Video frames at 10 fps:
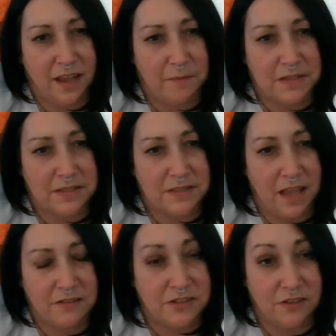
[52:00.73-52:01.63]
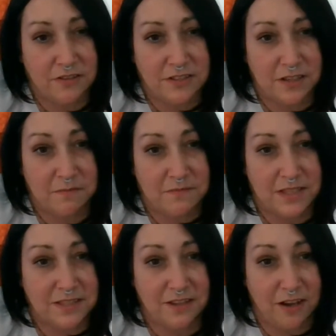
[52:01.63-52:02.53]
I'll start something
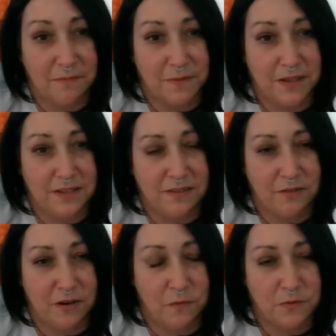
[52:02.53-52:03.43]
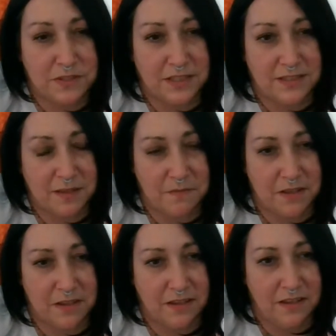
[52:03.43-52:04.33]
and stop, or I won't see
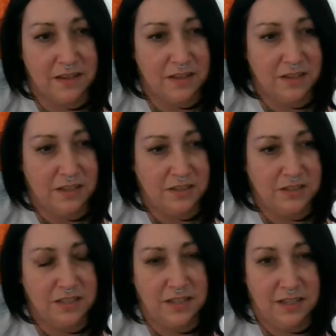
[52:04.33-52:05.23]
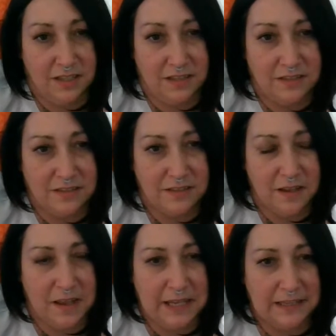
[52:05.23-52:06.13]
something to the end,
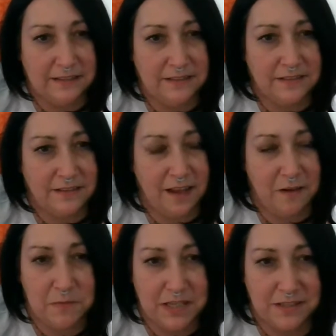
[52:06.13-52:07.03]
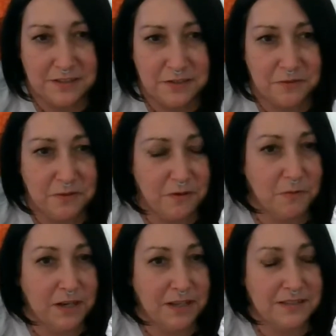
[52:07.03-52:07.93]
and I'll mean to, or I'll
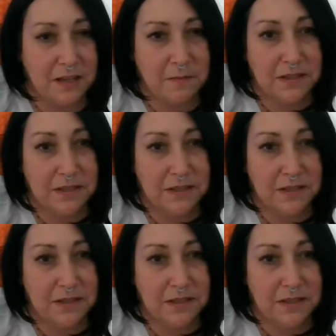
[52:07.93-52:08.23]
run out of time.